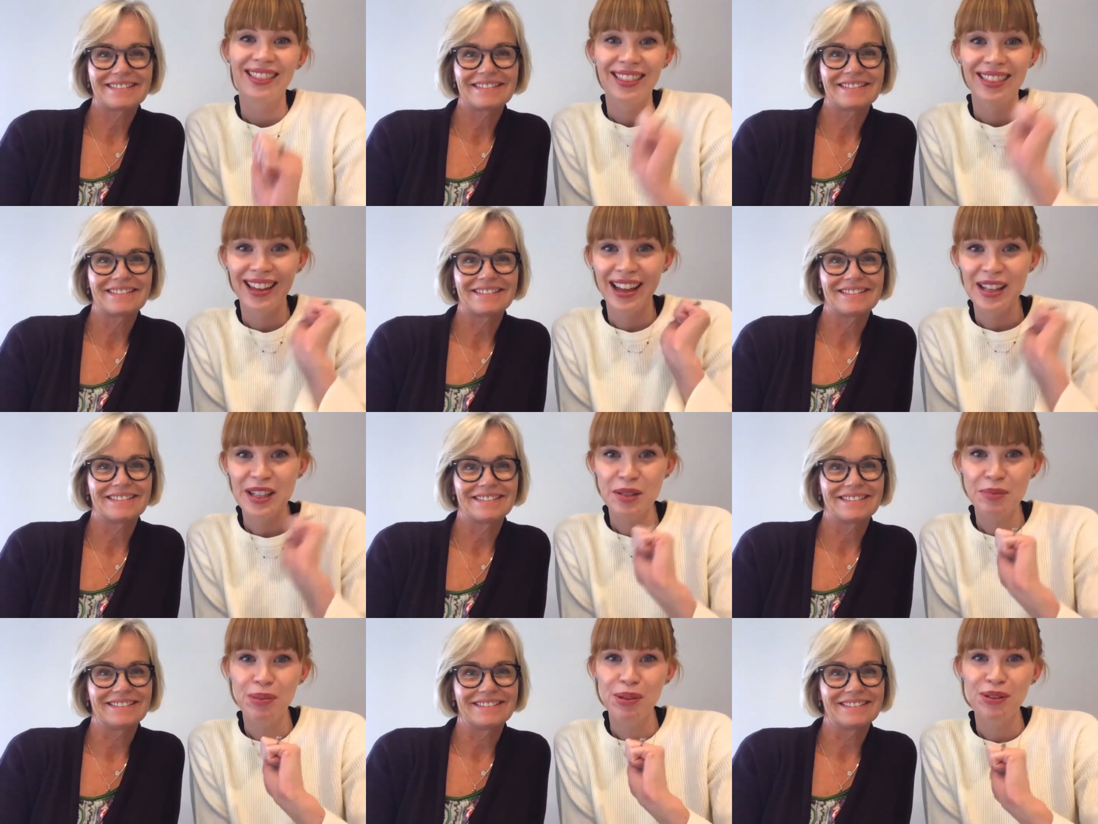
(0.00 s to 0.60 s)

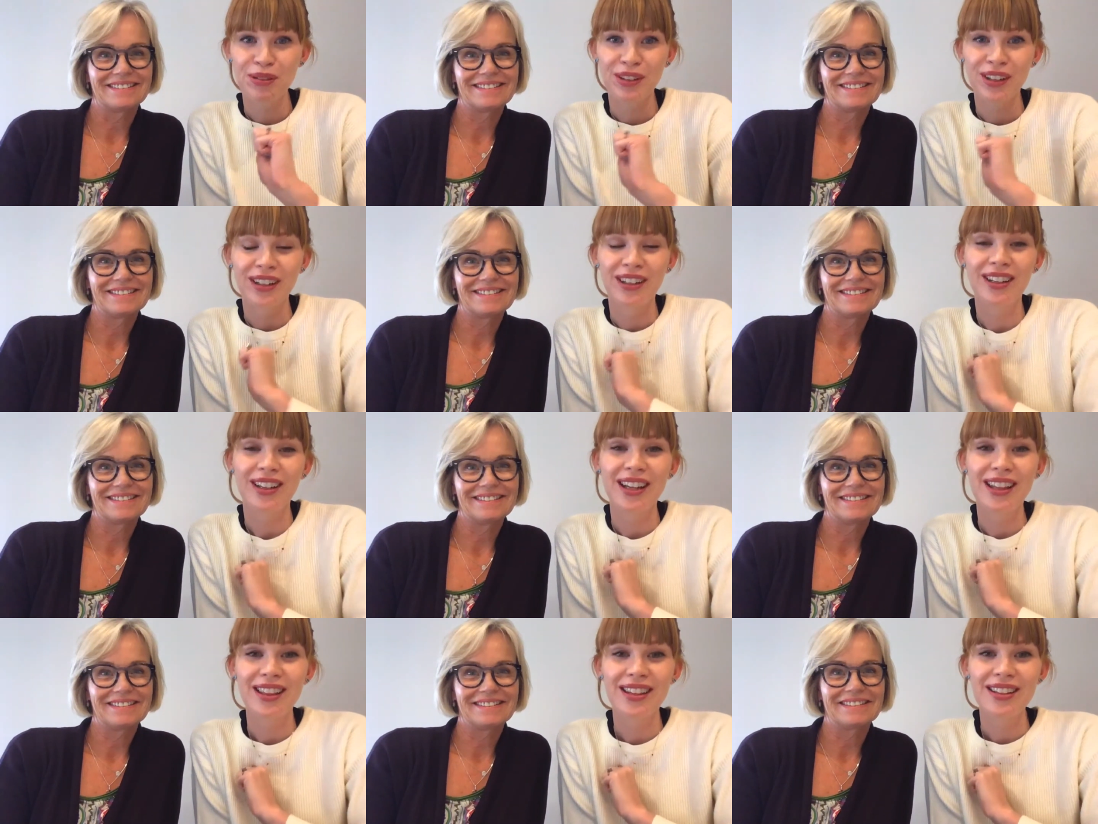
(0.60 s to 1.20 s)
Speaker 1: Let's be real,
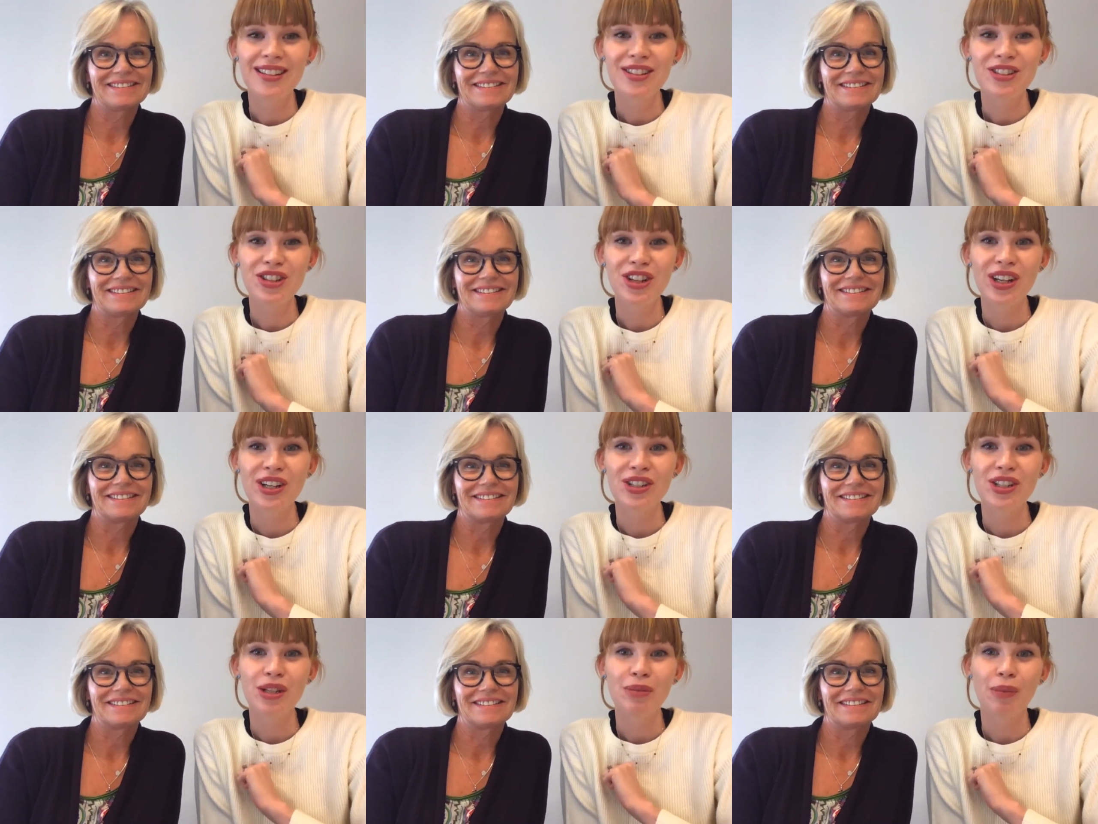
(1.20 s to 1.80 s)
in this
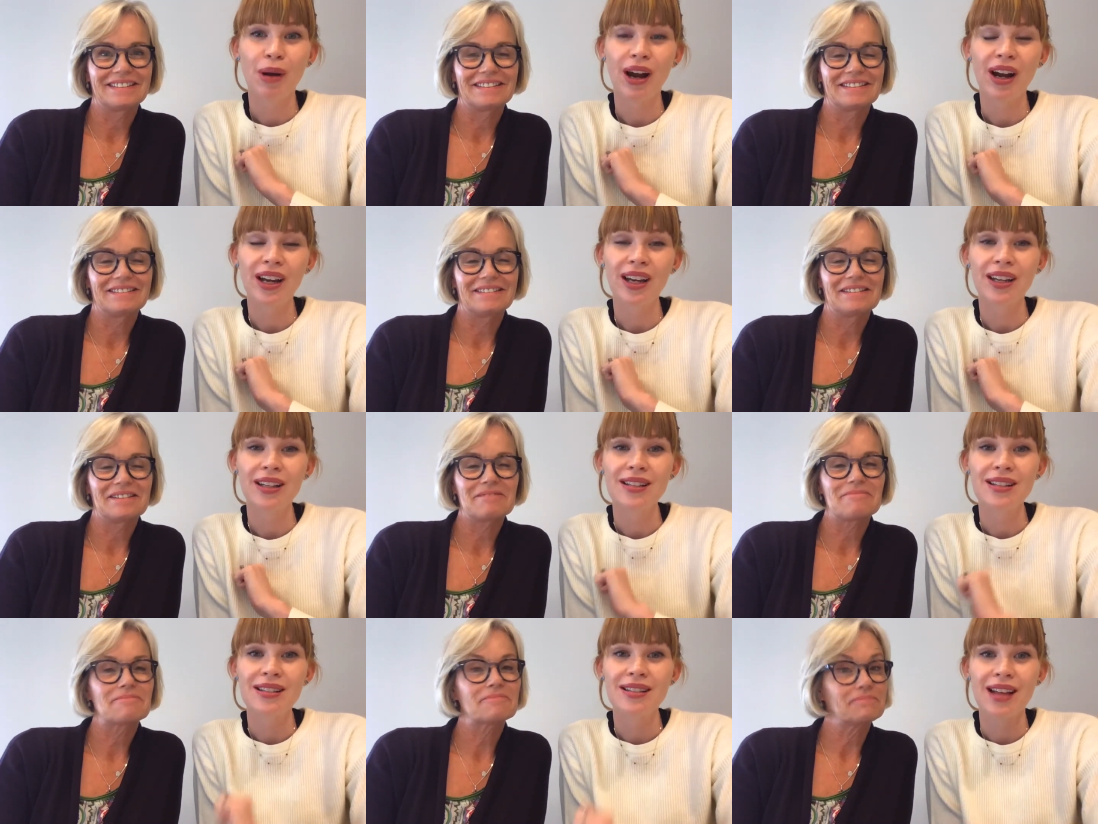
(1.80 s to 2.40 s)
changing
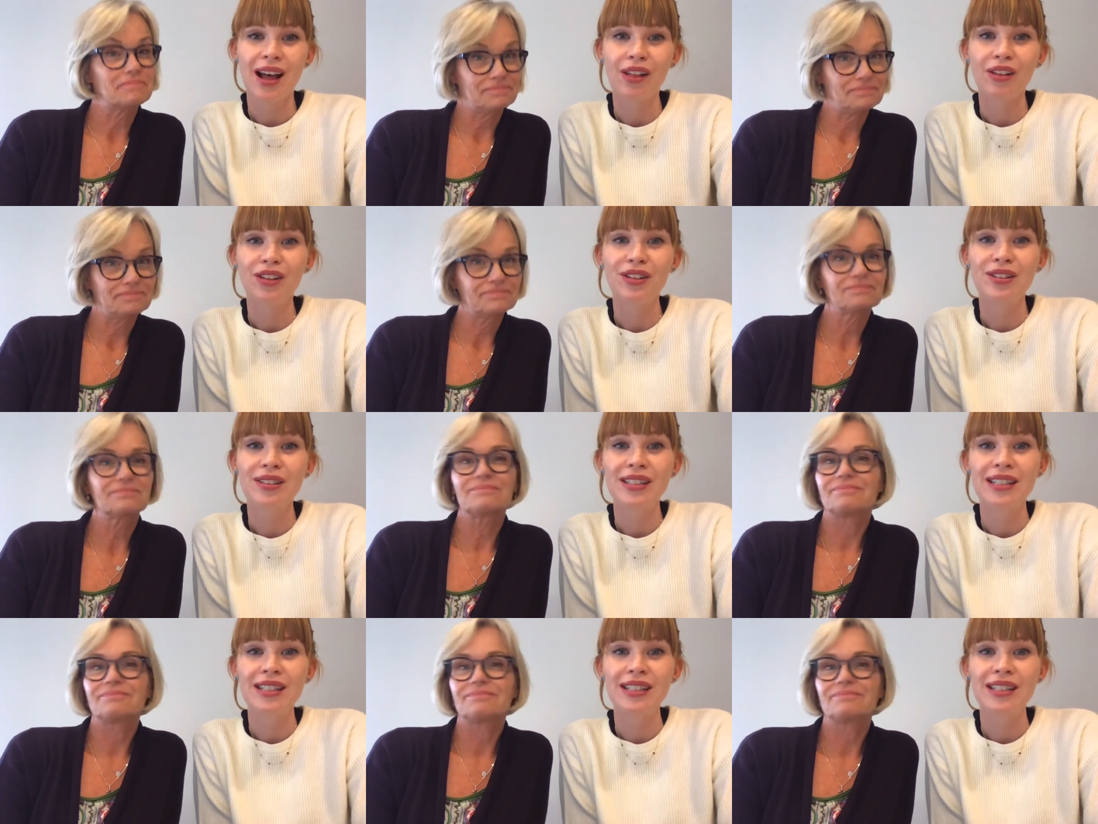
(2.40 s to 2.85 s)
market, sellers